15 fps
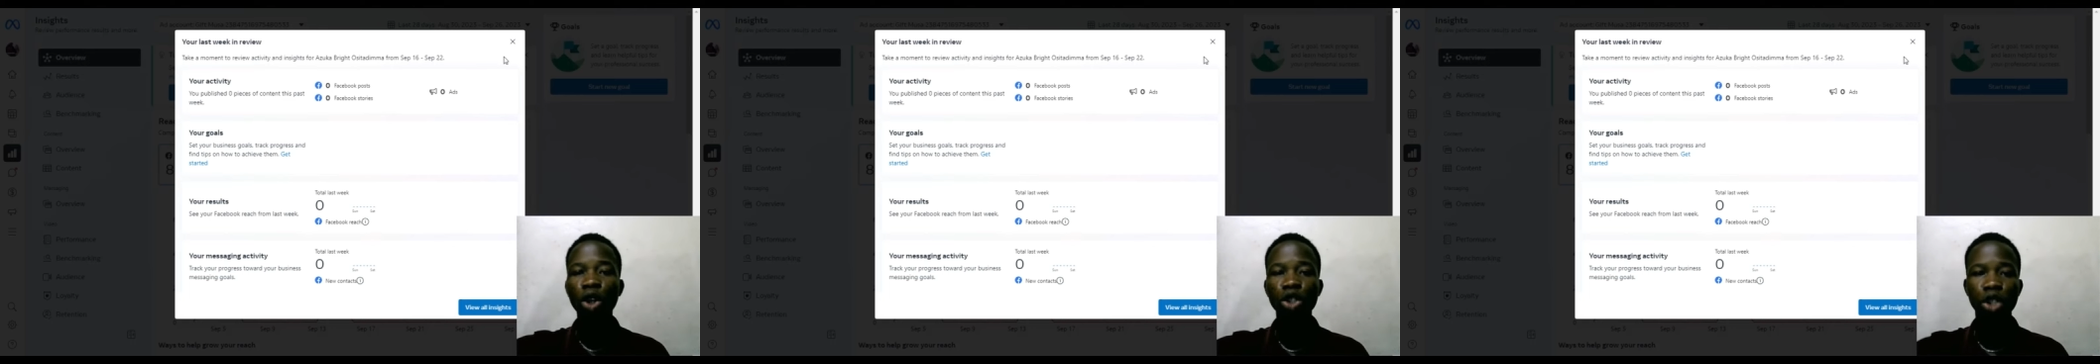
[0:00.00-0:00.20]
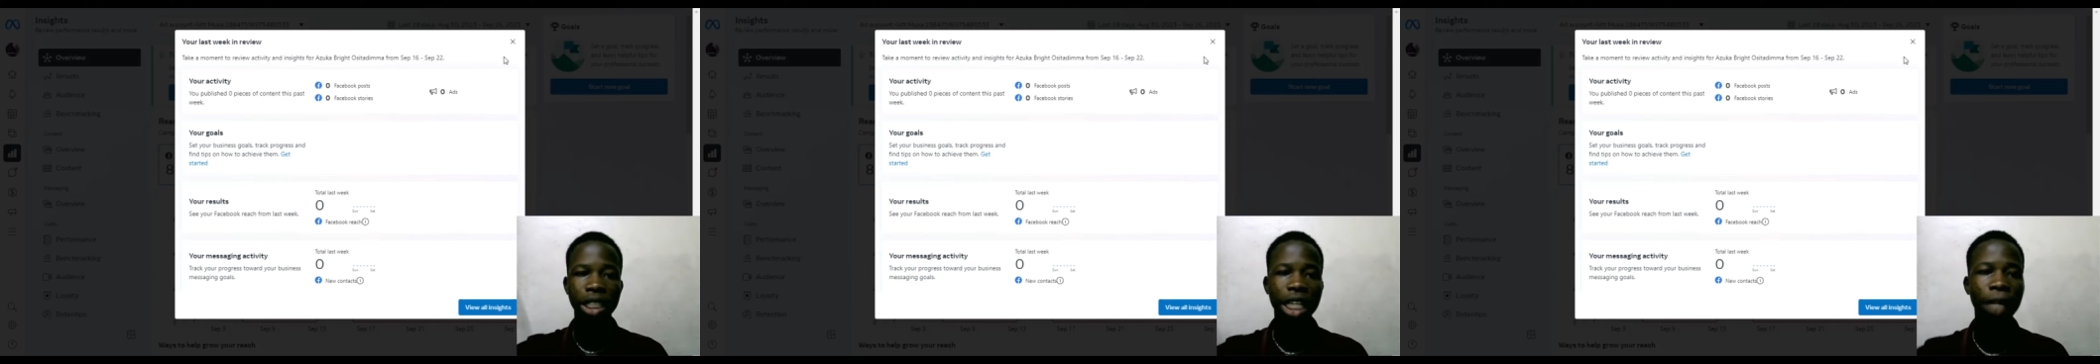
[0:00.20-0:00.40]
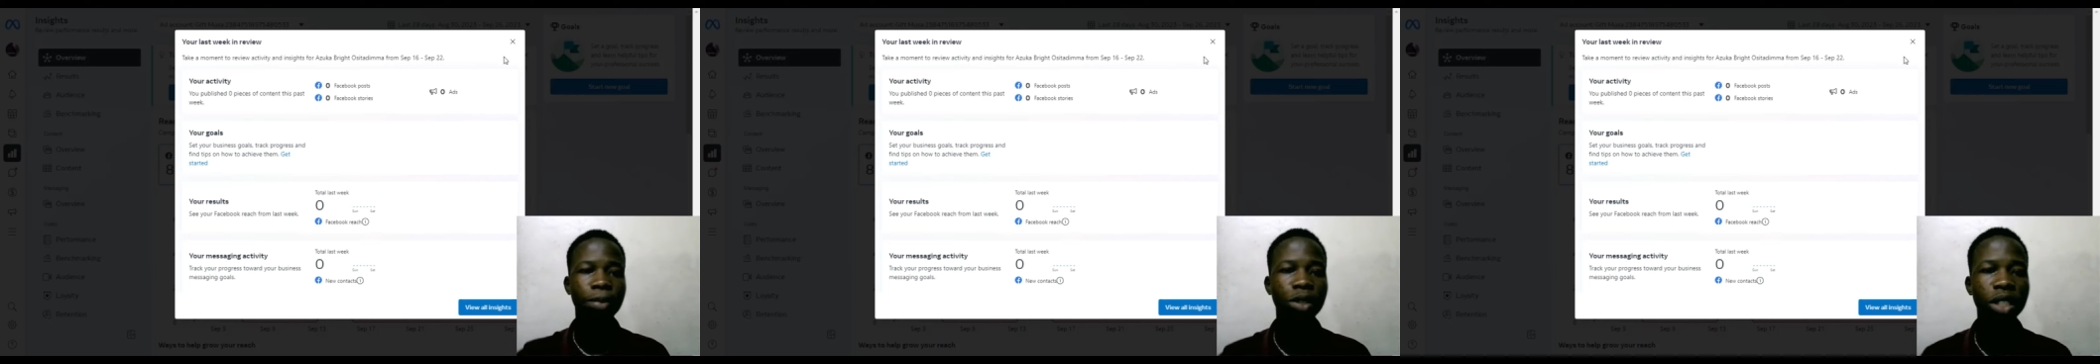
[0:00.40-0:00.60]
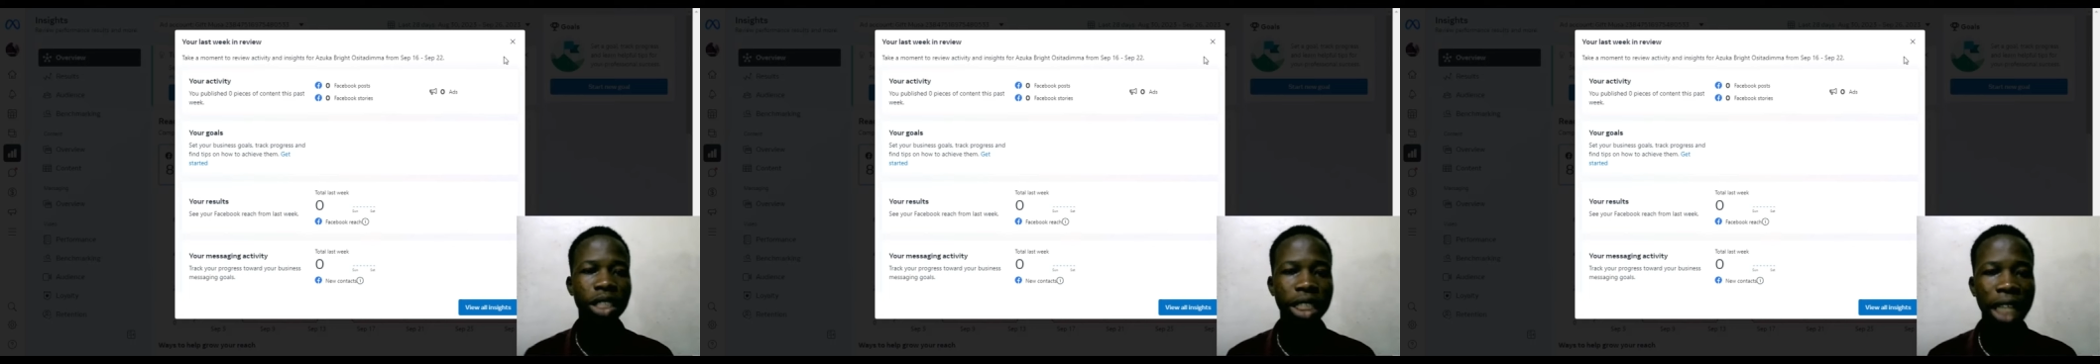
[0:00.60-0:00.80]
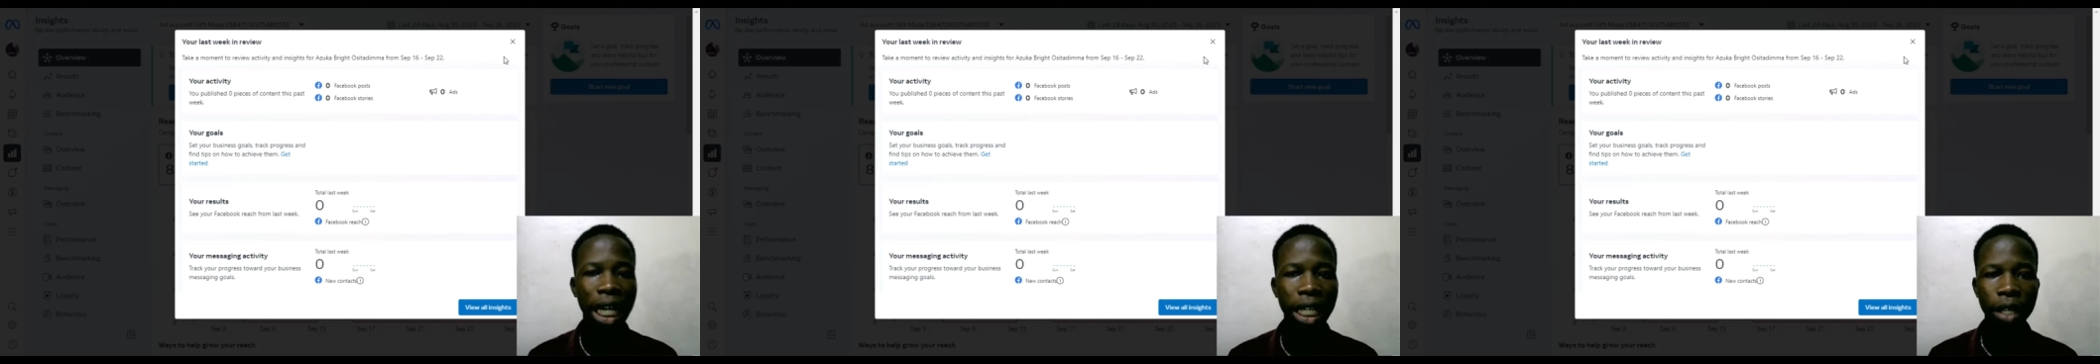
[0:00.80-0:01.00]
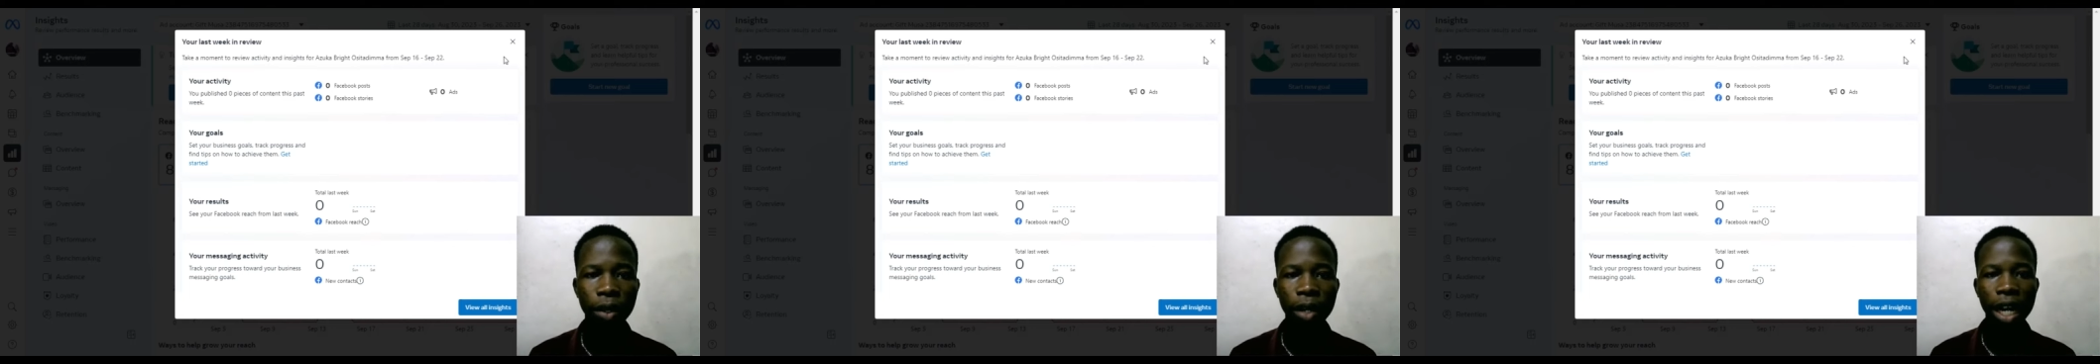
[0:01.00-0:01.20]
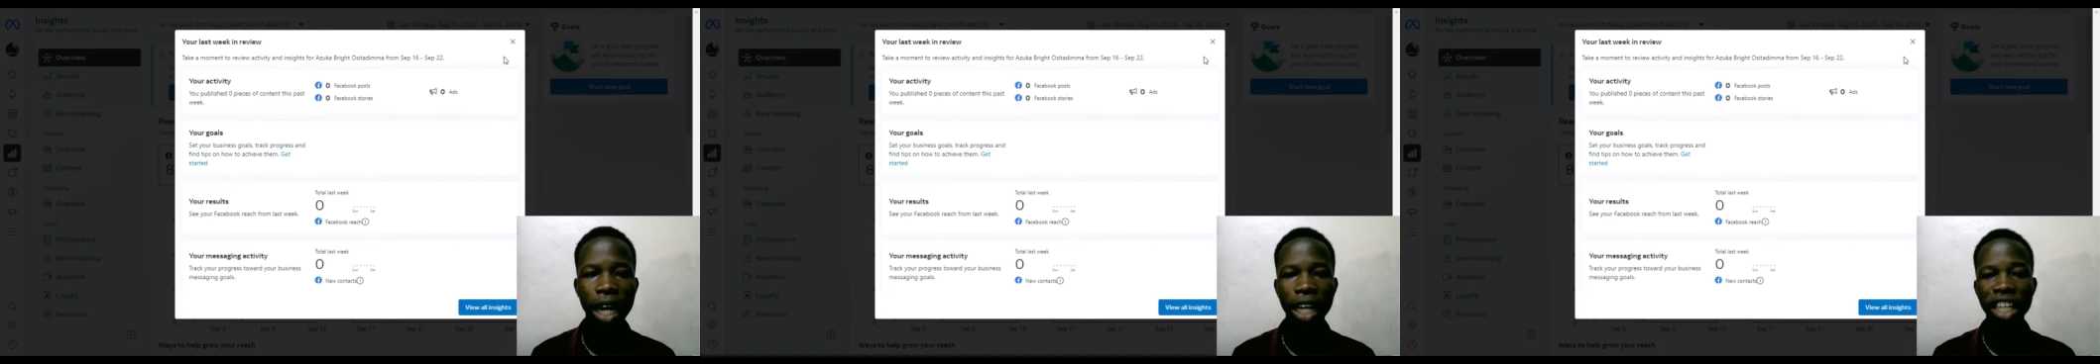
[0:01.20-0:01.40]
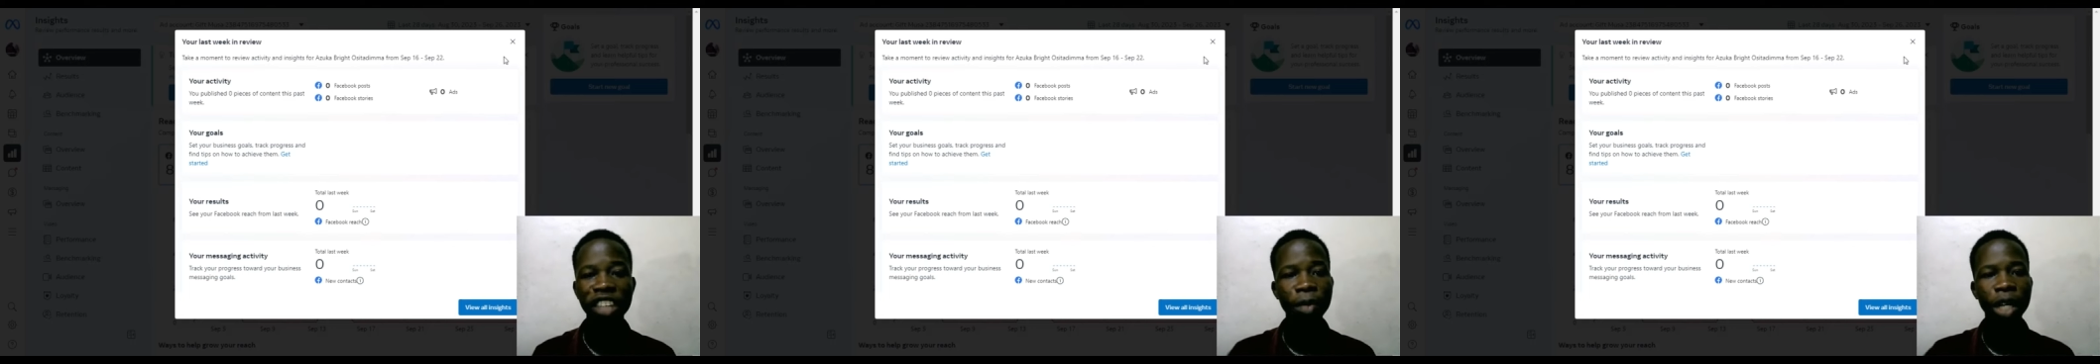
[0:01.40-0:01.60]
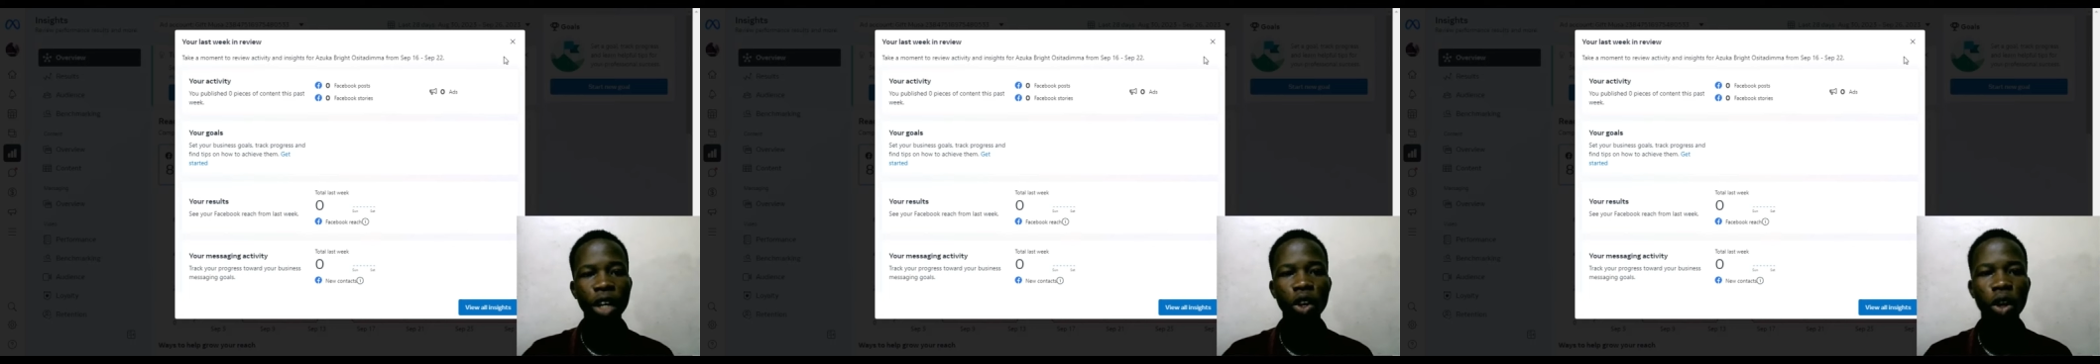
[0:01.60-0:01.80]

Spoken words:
subscribe to the channel and leave me